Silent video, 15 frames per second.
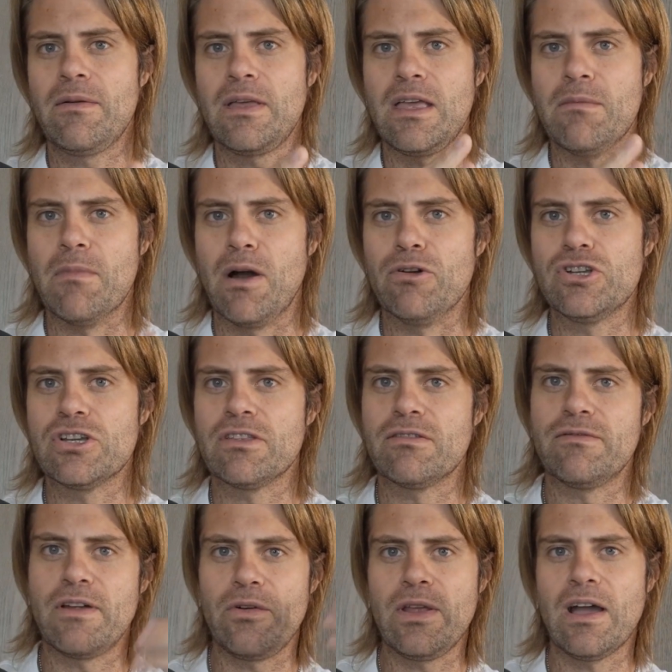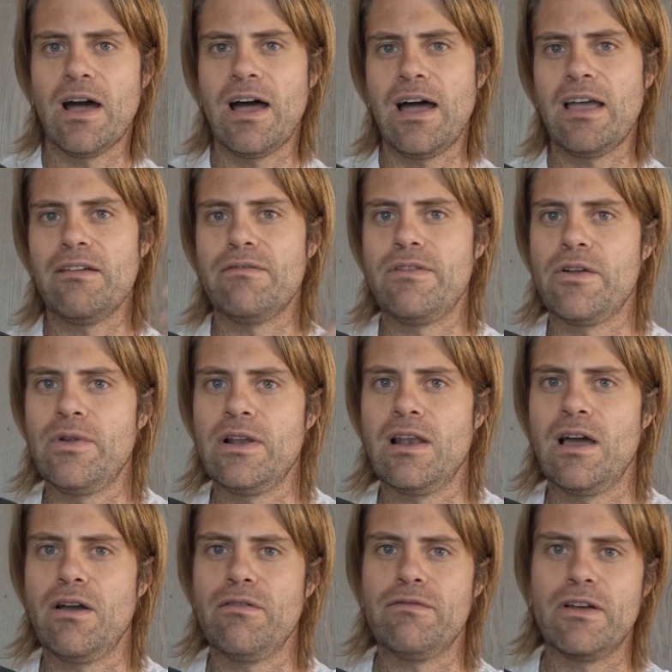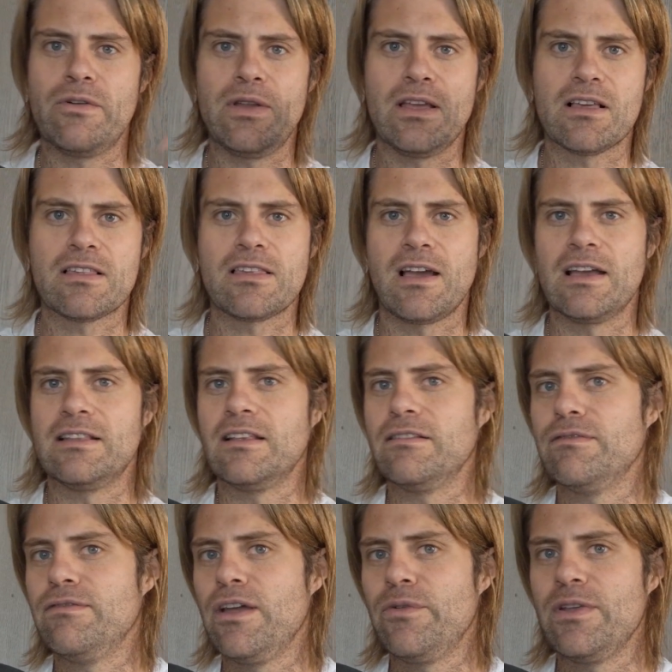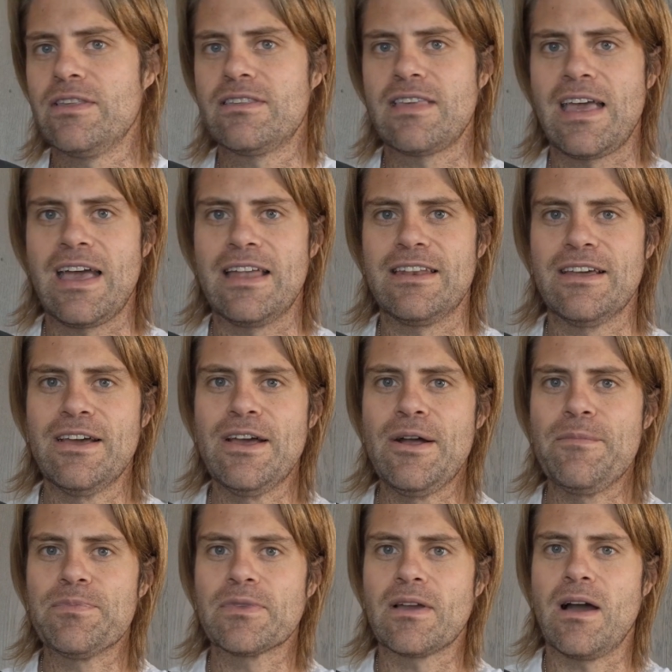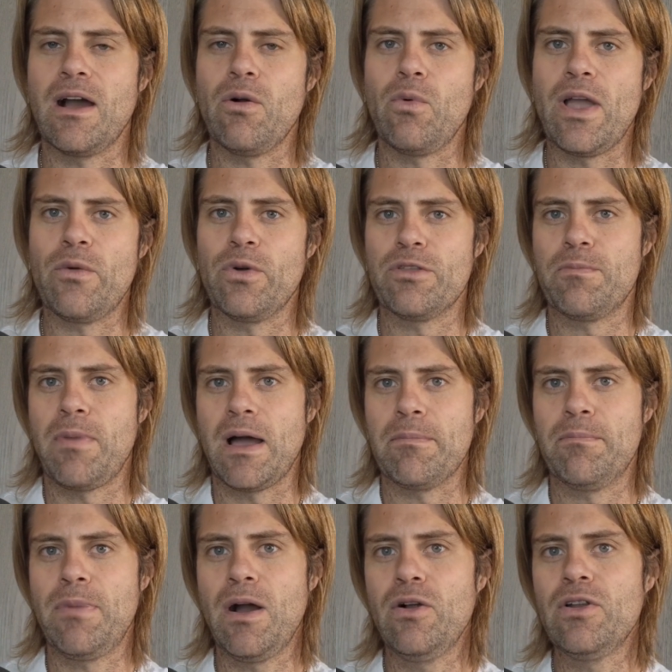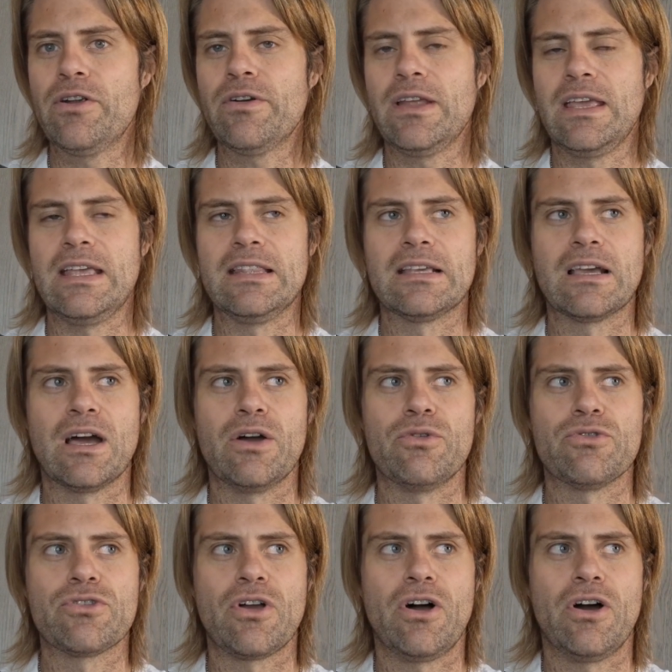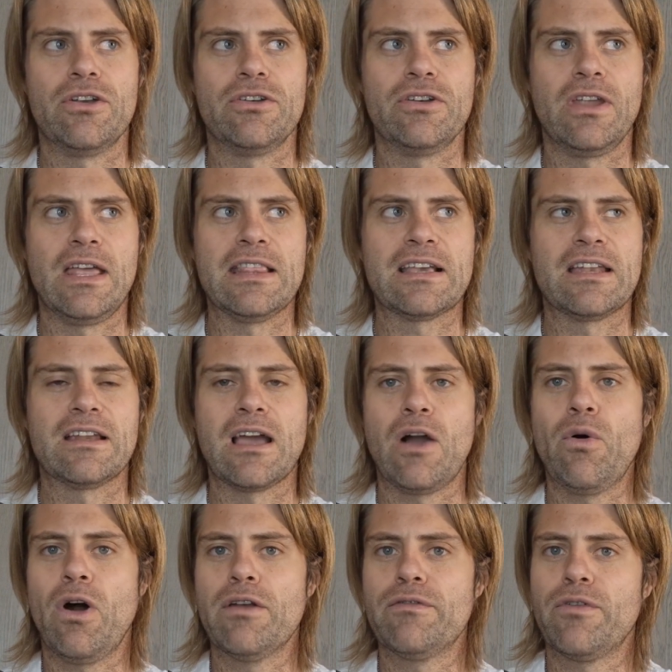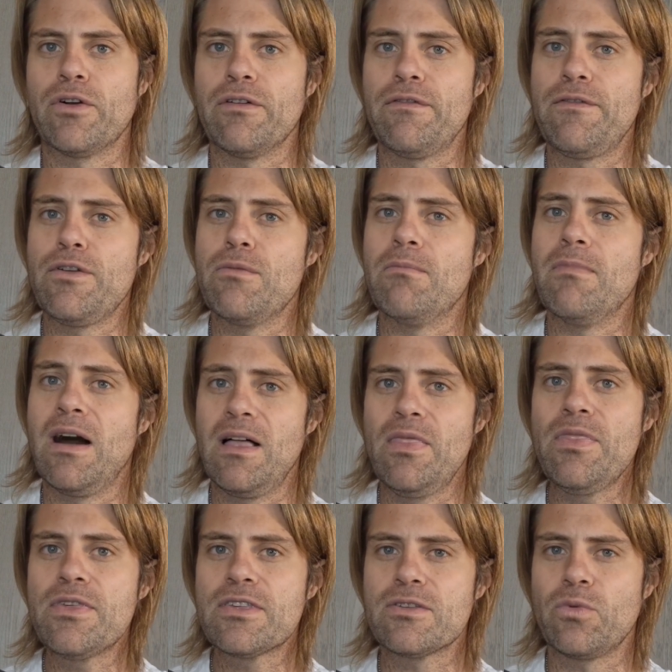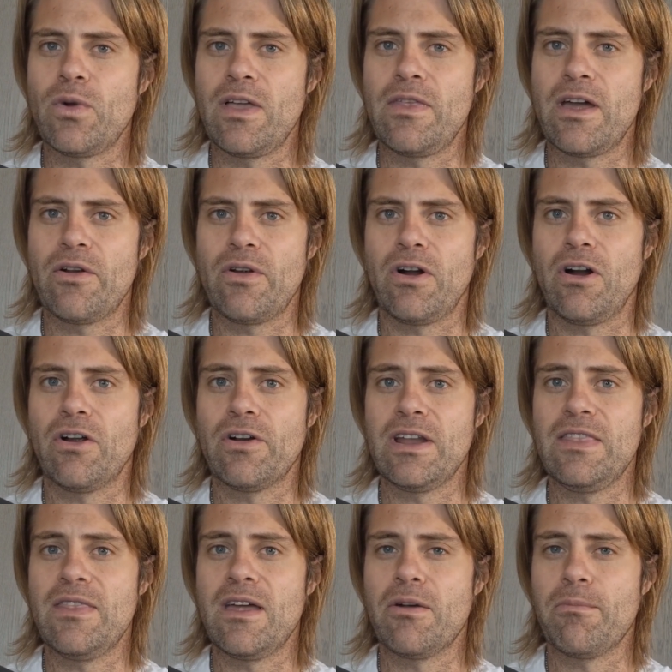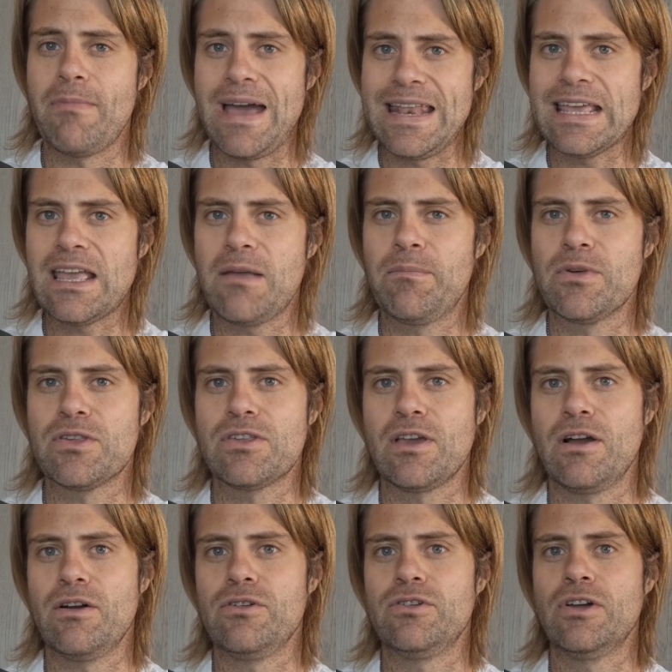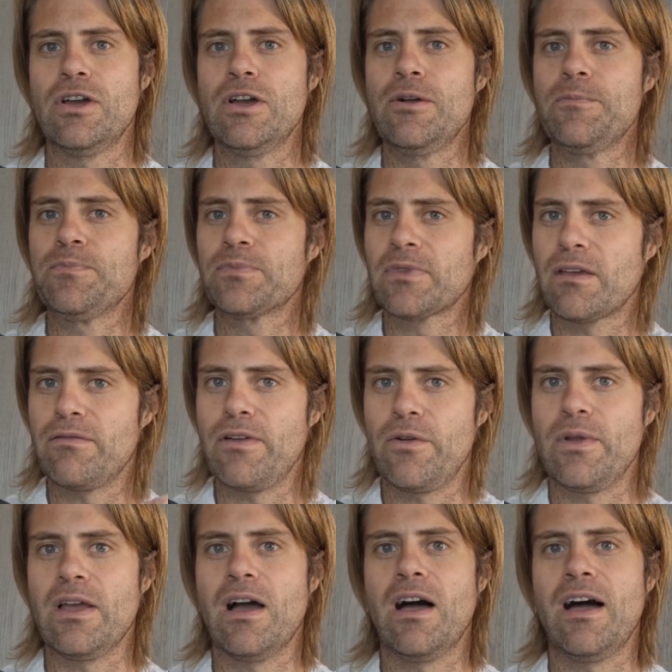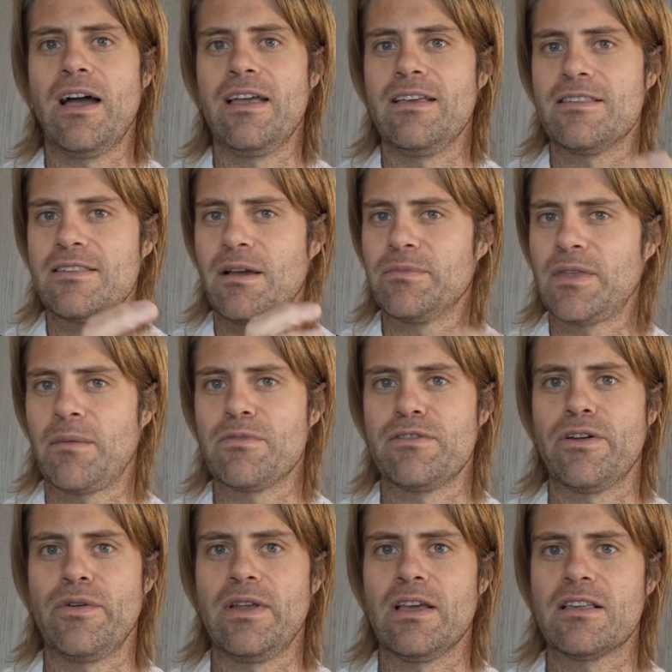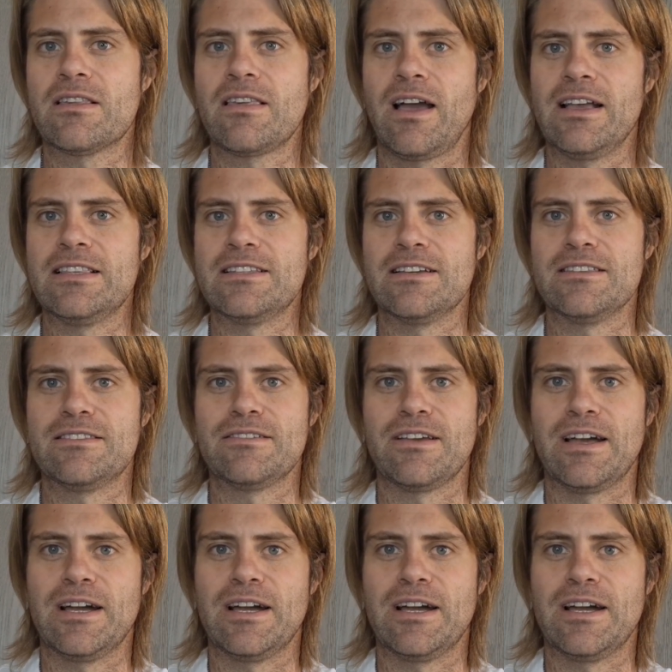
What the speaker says: emotions, very high, very low, very excited, very sad. Where with bipolar, it can go on for a few months, where they are in their manic episode, very high, sometimes very excited,